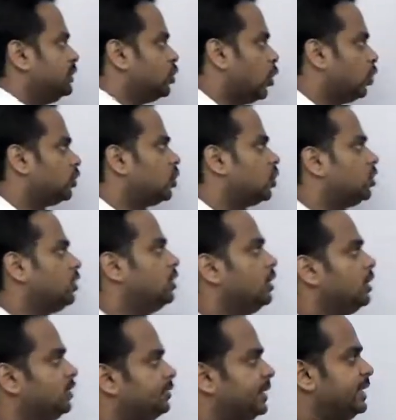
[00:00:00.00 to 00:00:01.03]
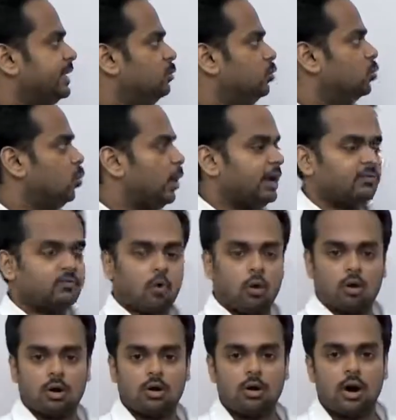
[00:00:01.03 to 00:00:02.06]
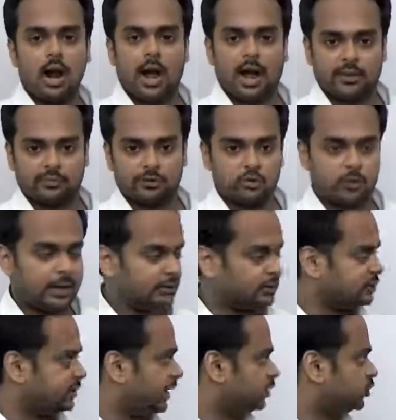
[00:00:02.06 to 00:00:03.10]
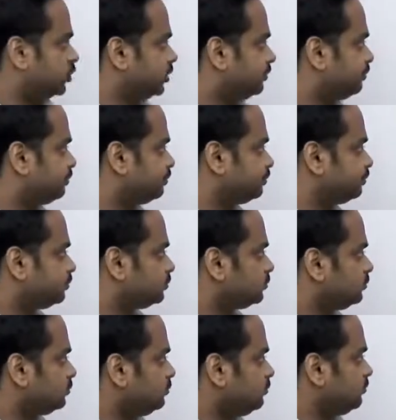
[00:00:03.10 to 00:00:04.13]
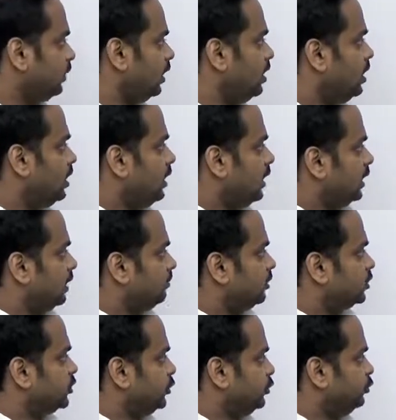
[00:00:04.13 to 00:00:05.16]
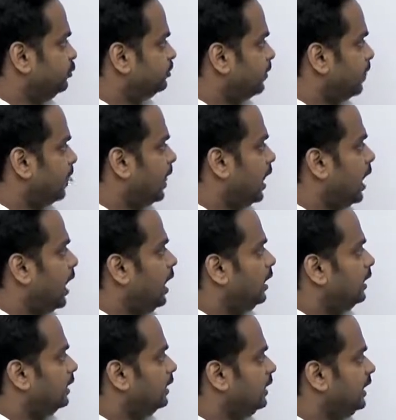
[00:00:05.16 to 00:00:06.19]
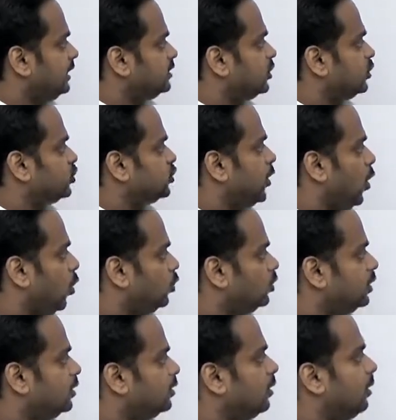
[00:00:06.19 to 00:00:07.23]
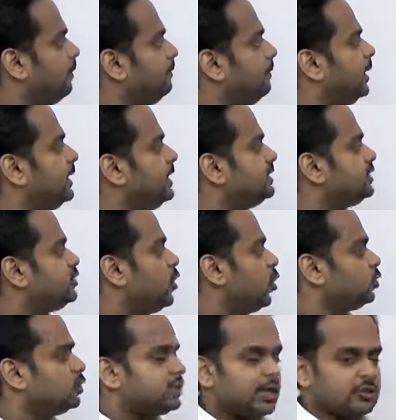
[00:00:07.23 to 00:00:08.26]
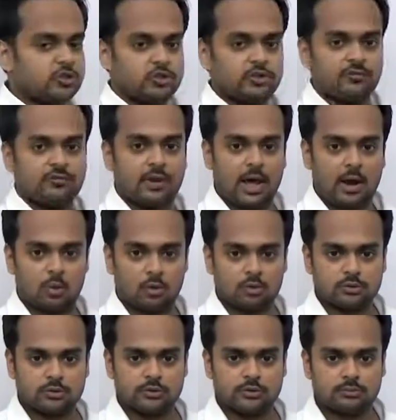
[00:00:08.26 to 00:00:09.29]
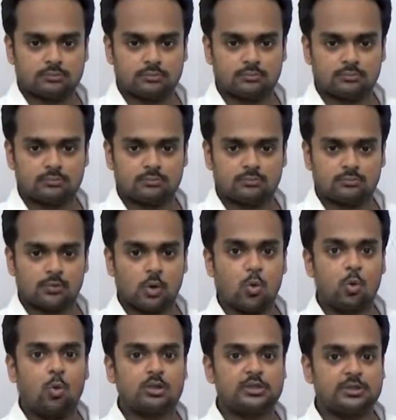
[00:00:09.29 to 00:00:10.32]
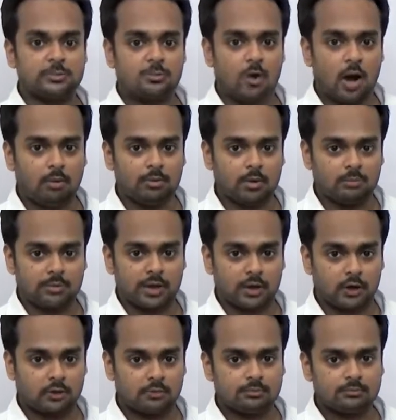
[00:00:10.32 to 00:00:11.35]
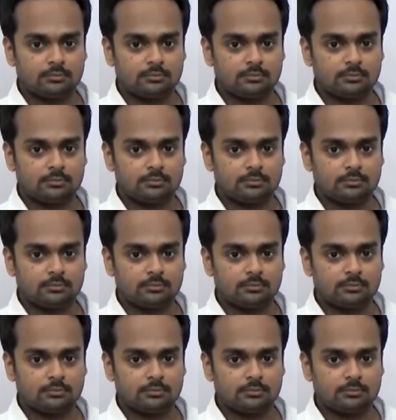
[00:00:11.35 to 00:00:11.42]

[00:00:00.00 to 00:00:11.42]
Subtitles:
told her that he would wait for her at the train station. Number 2, Liz told, please don't touch the flowers. What's the problem here?